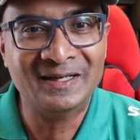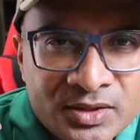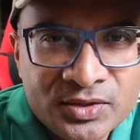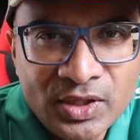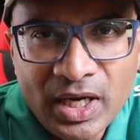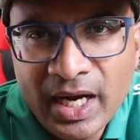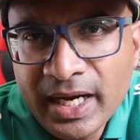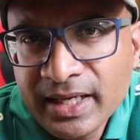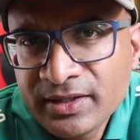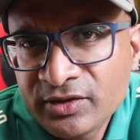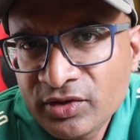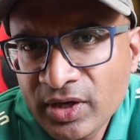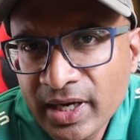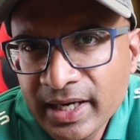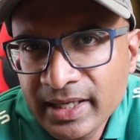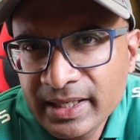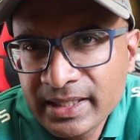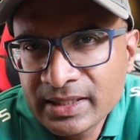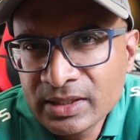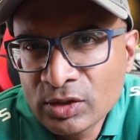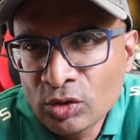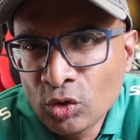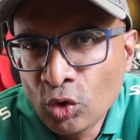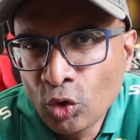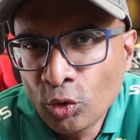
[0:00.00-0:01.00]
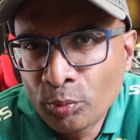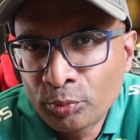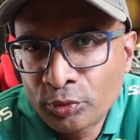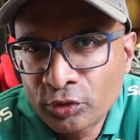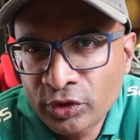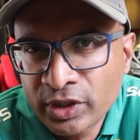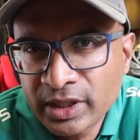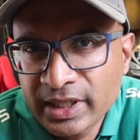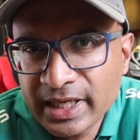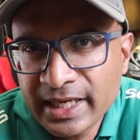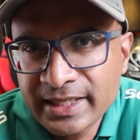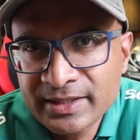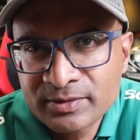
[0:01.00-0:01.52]
So I try and
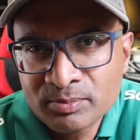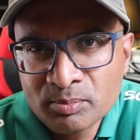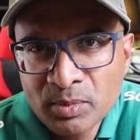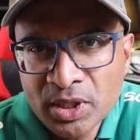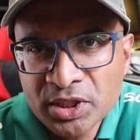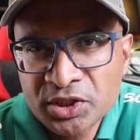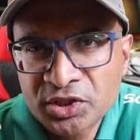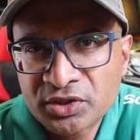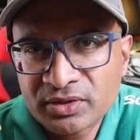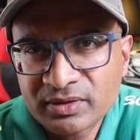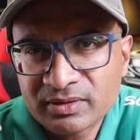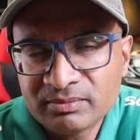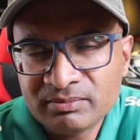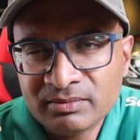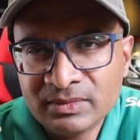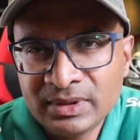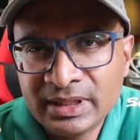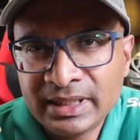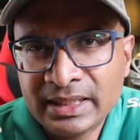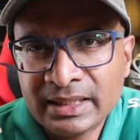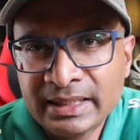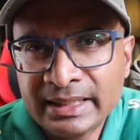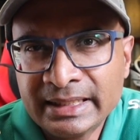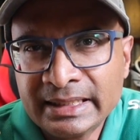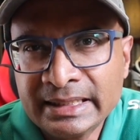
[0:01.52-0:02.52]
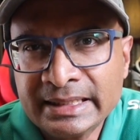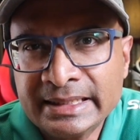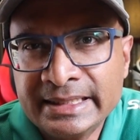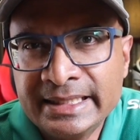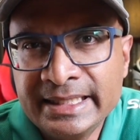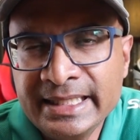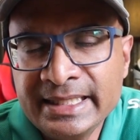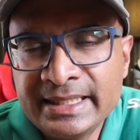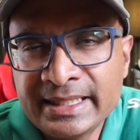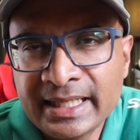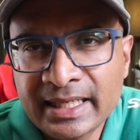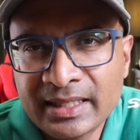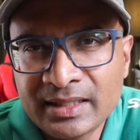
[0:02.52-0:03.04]
incorporate as much little
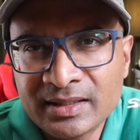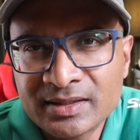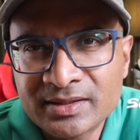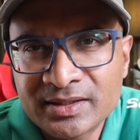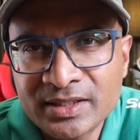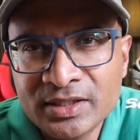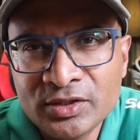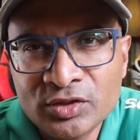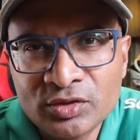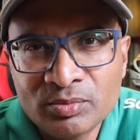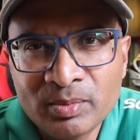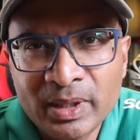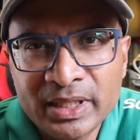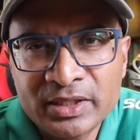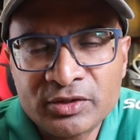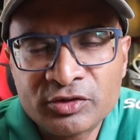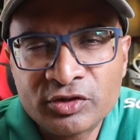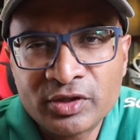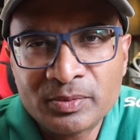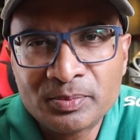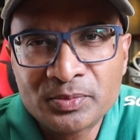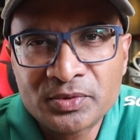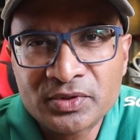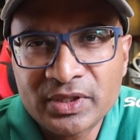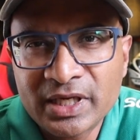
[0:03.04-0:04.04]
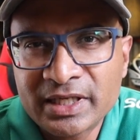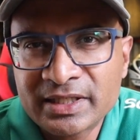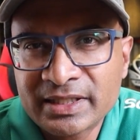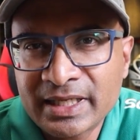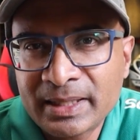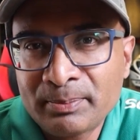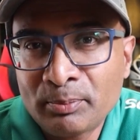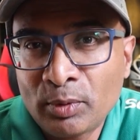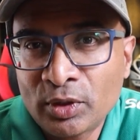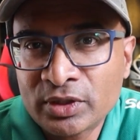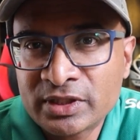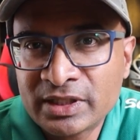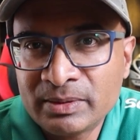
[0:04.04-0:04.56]
details into my trips as
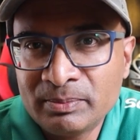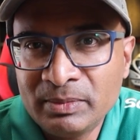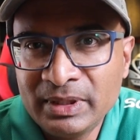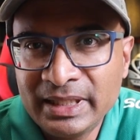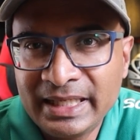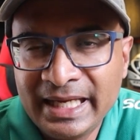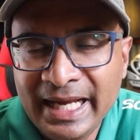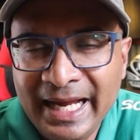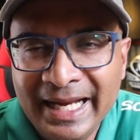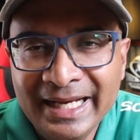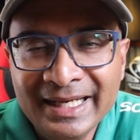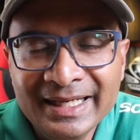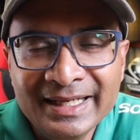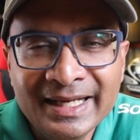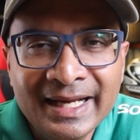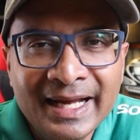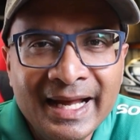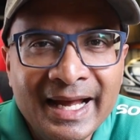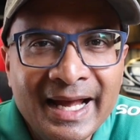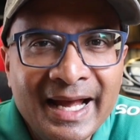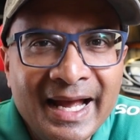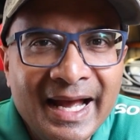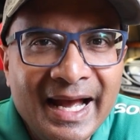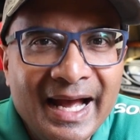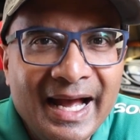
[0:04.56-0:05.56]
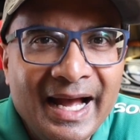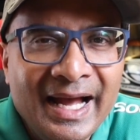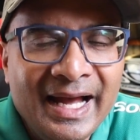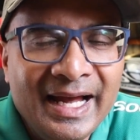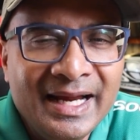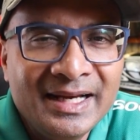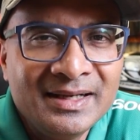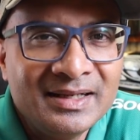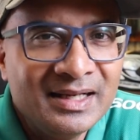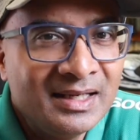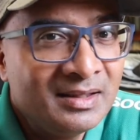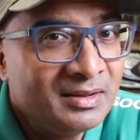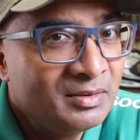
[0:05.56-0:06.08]
I possibly can.
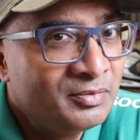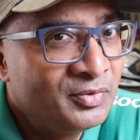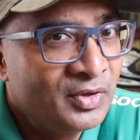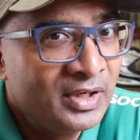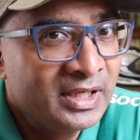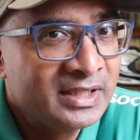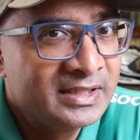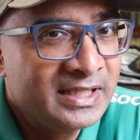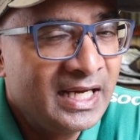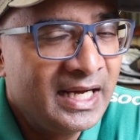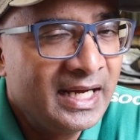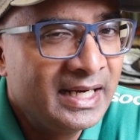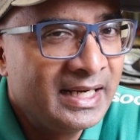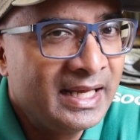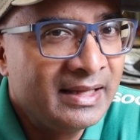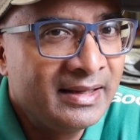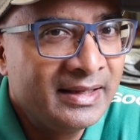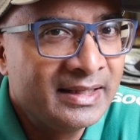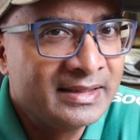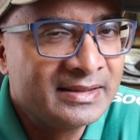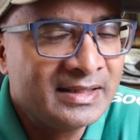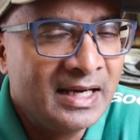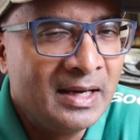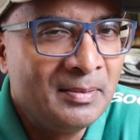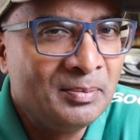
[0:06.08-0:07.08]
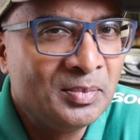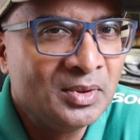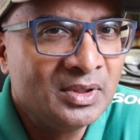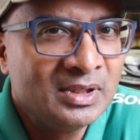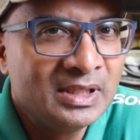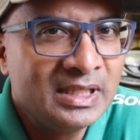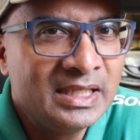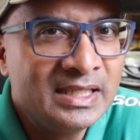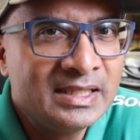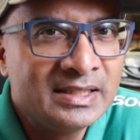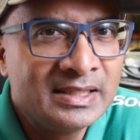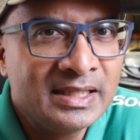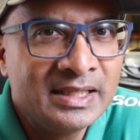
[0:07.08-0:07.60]
And another
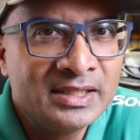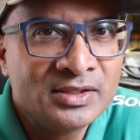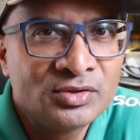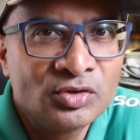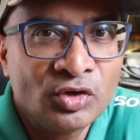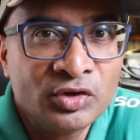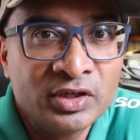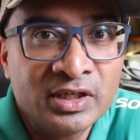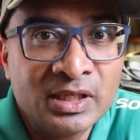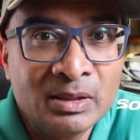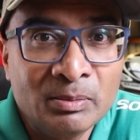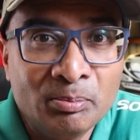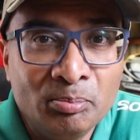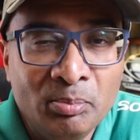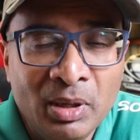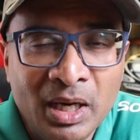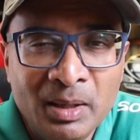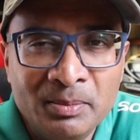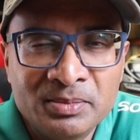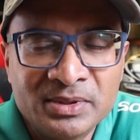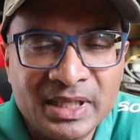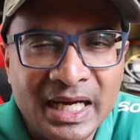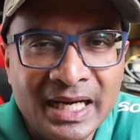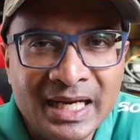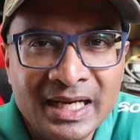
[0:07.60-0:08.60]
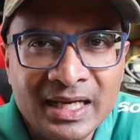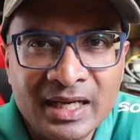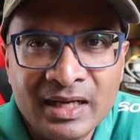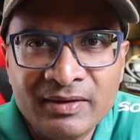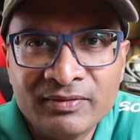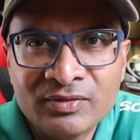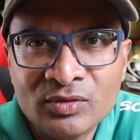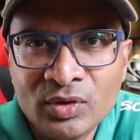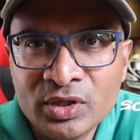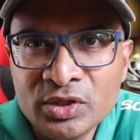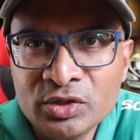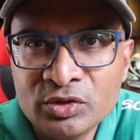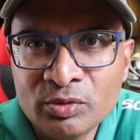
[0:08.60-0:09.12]
example is historical pubs. I
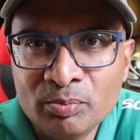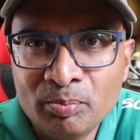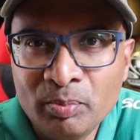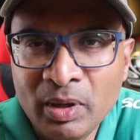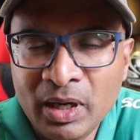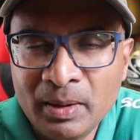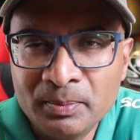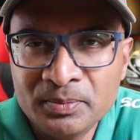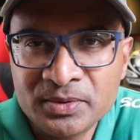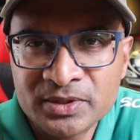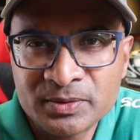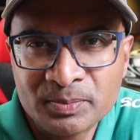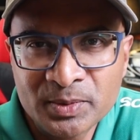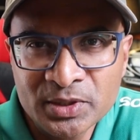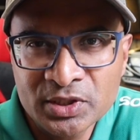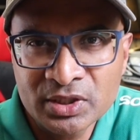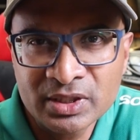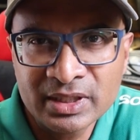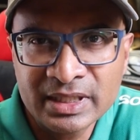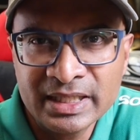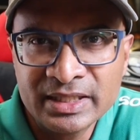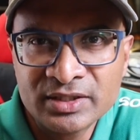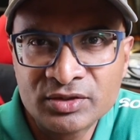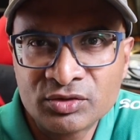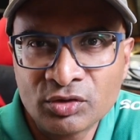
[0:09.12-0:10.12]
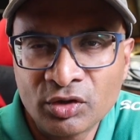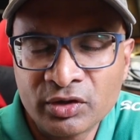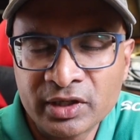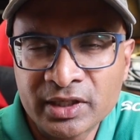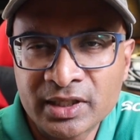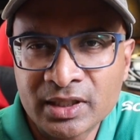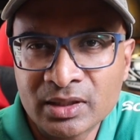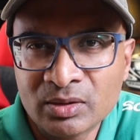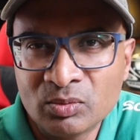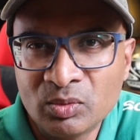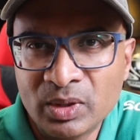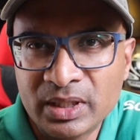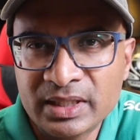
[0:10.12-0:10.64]
love going to pubs, especially the
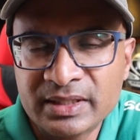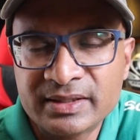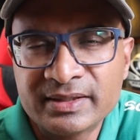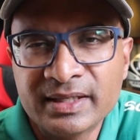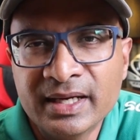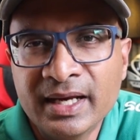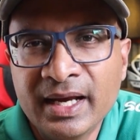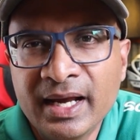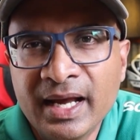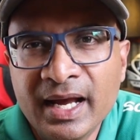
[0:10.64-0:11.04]
historical ones.